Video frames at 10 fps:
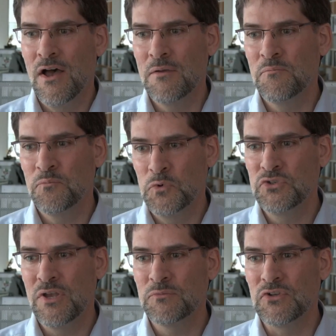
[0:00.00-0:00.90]
I'm
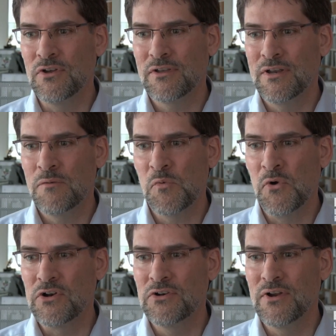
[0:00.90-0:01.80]
Bruce Hemstock, and I'm a
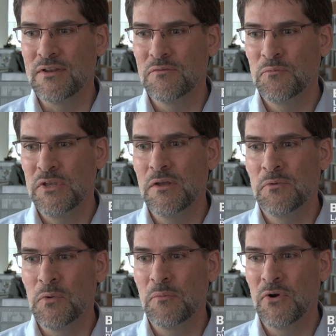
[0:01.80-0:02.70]
partner at
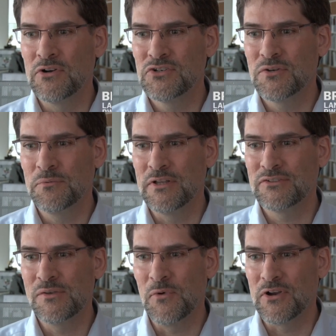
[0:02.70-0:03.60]
PWL Partnership Landscape